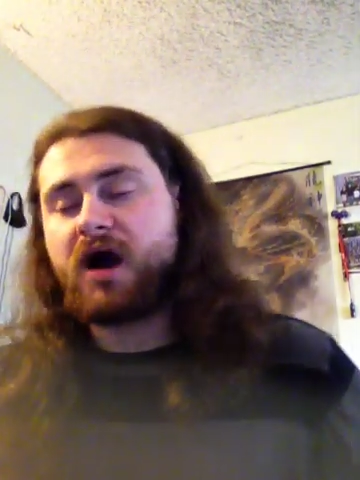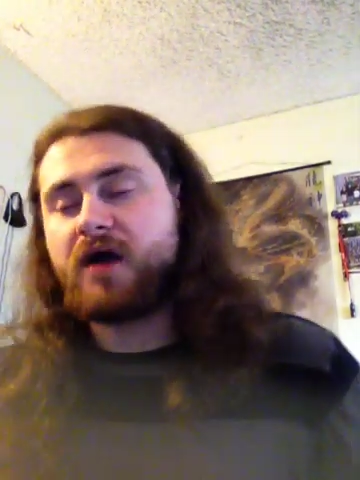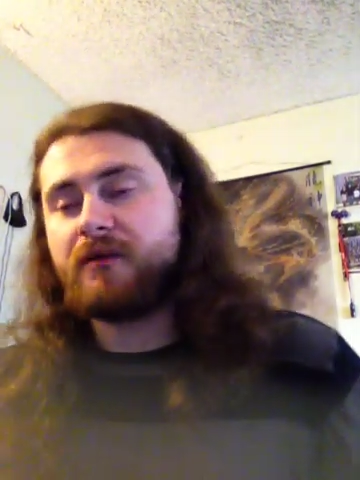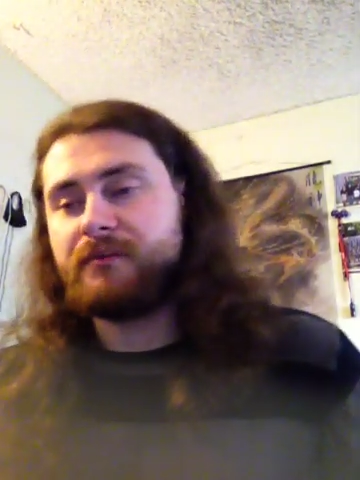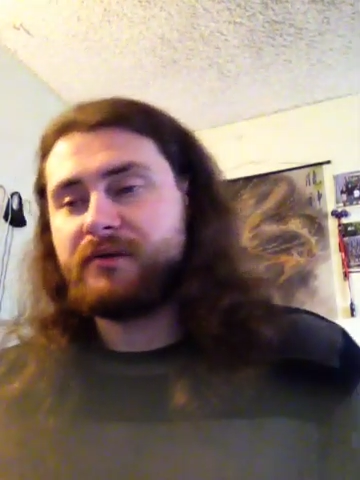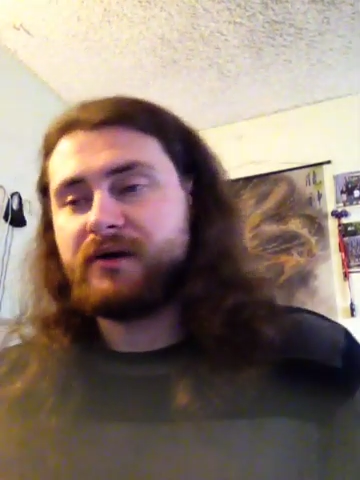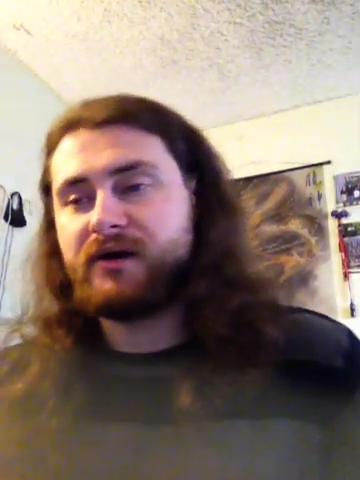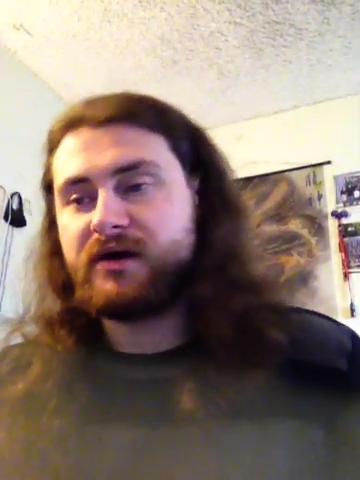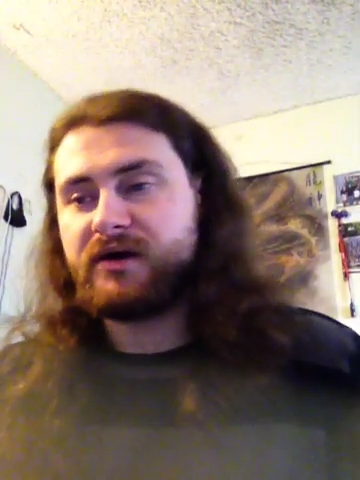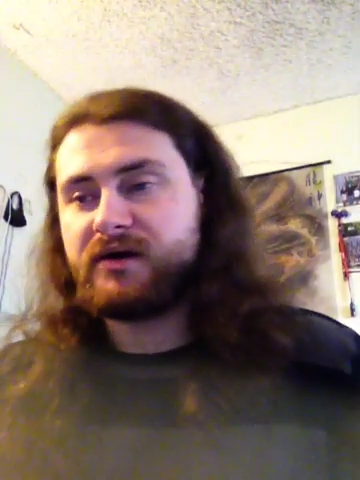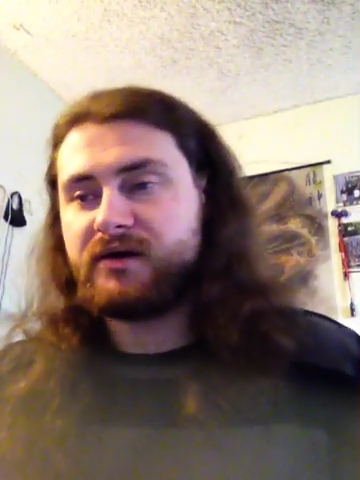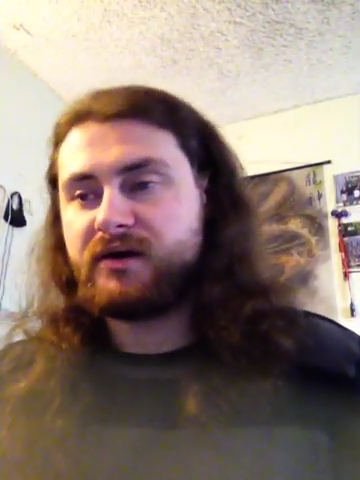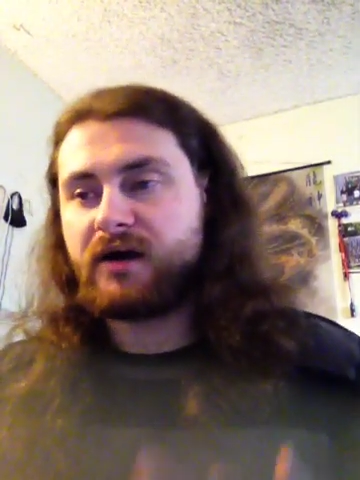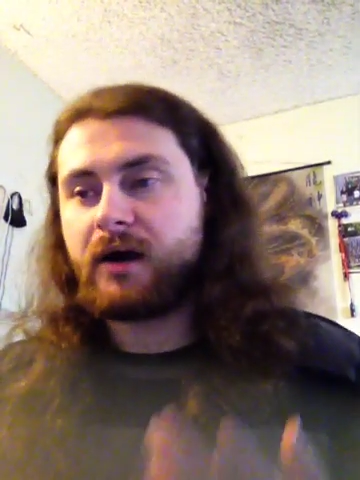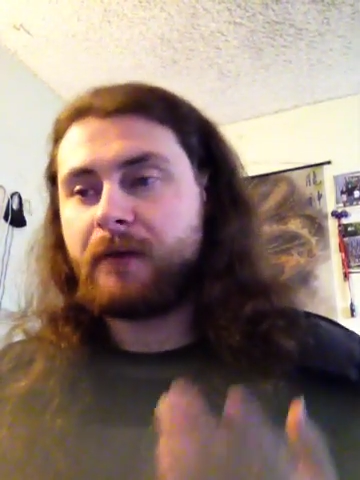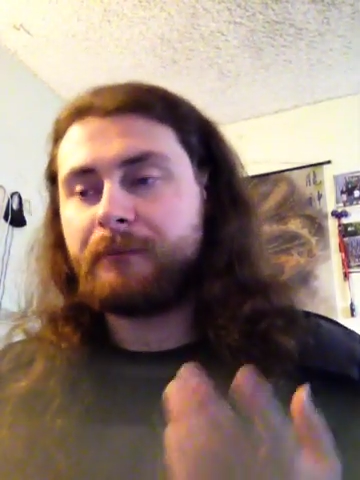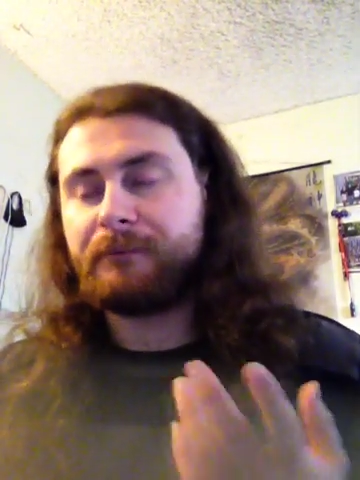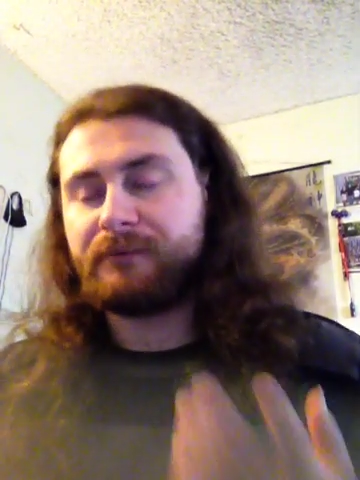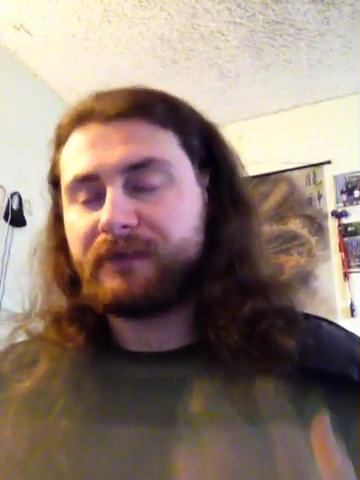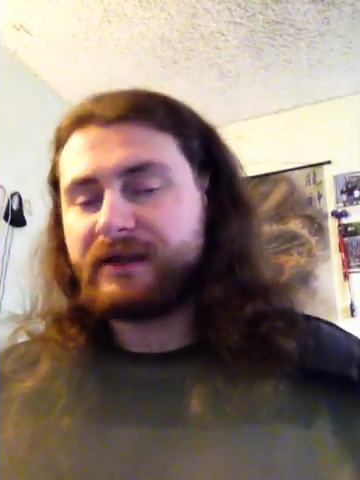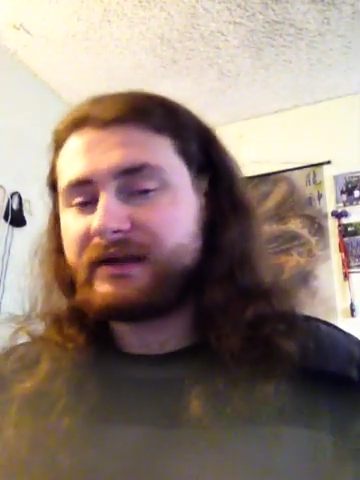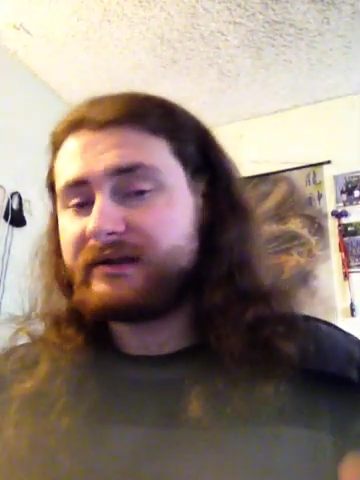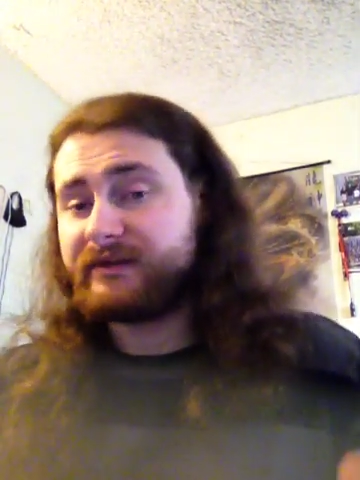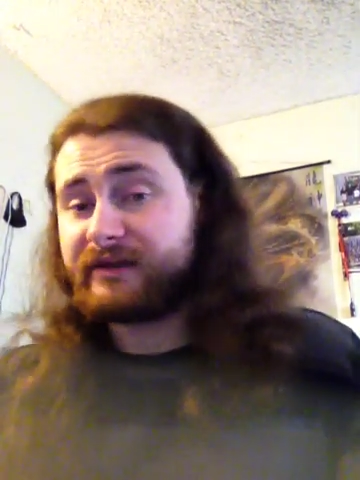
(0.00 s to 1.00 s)
but a
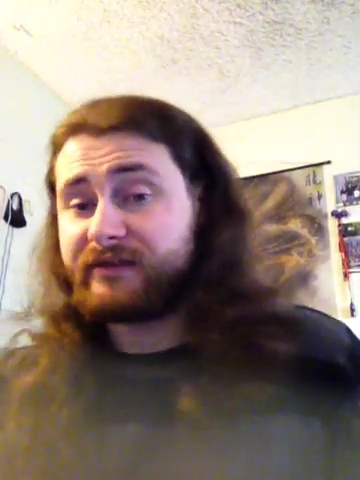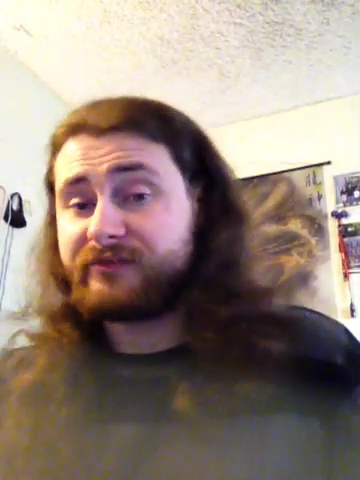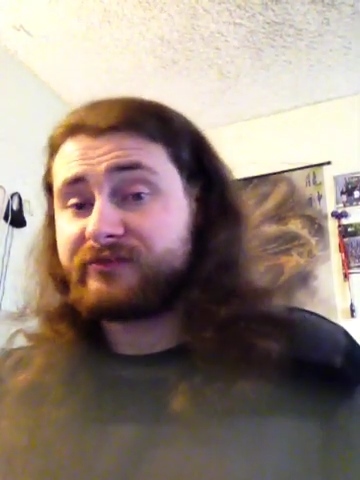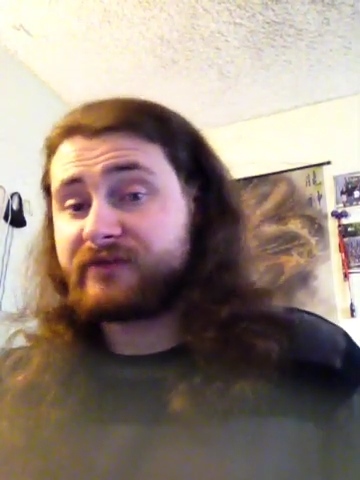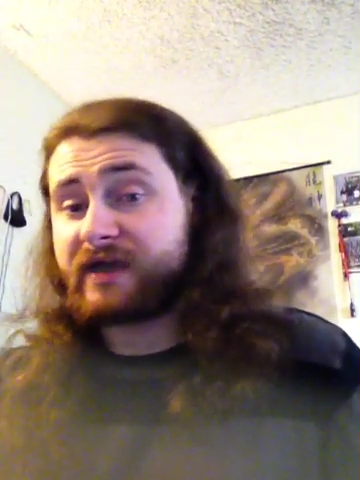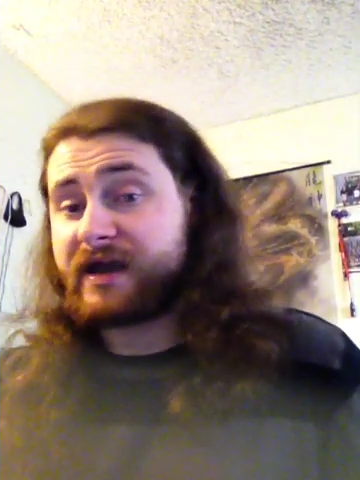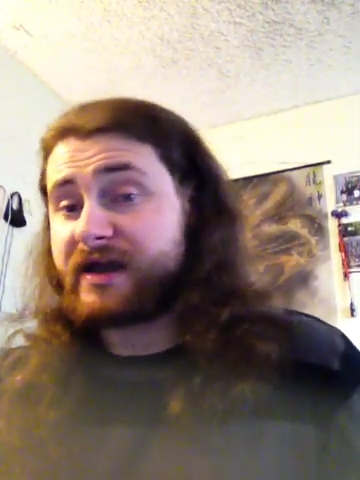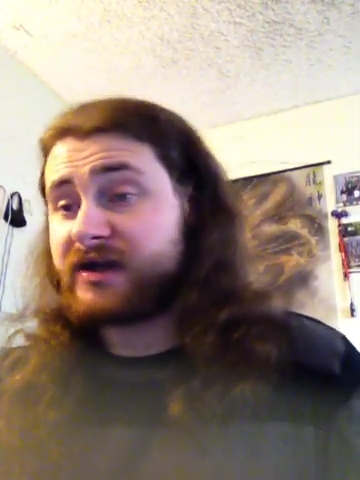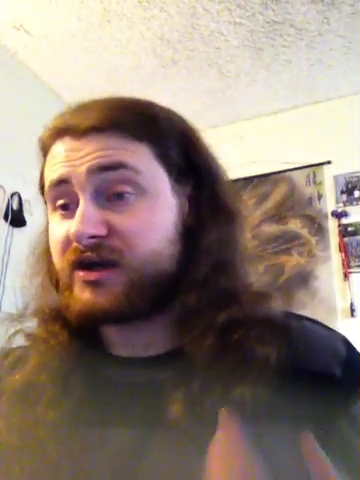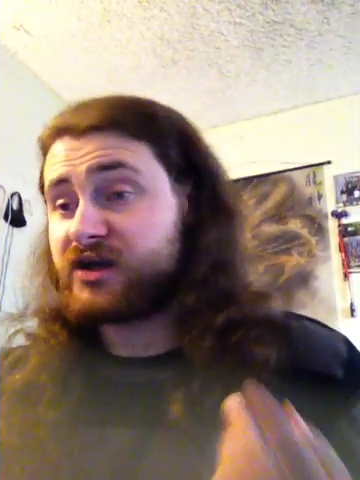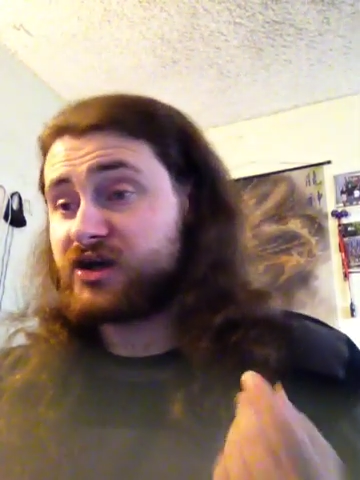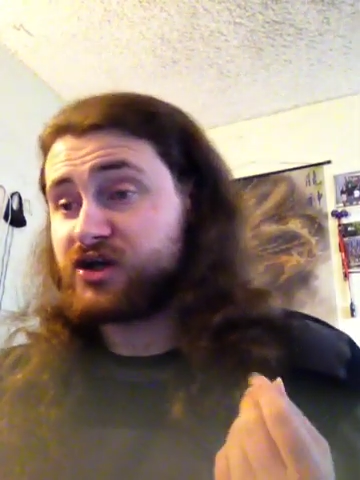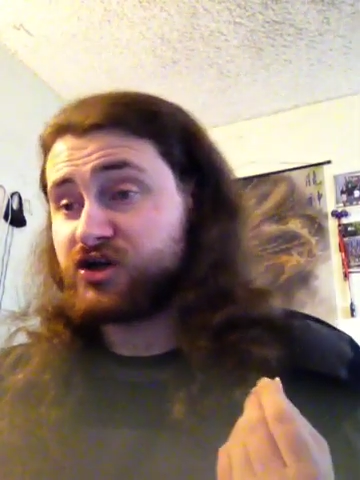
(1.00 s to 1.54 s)
play like that